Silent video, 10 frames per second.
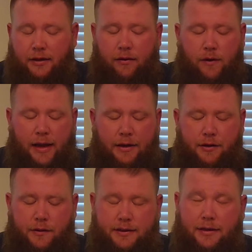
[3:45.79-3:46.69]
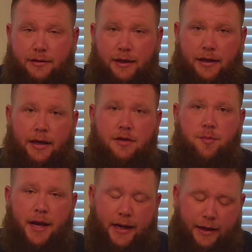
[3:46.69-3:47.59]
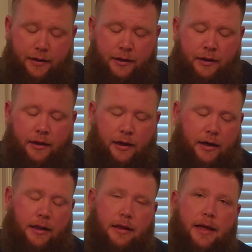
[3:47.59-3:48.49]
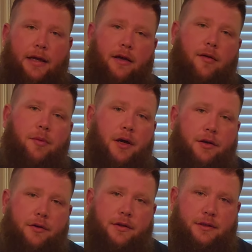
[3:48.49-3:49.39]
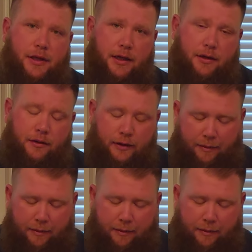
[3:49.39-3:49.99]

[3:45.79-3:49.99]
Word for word: Now what I do is I just take each pad and I lay it up under the skin.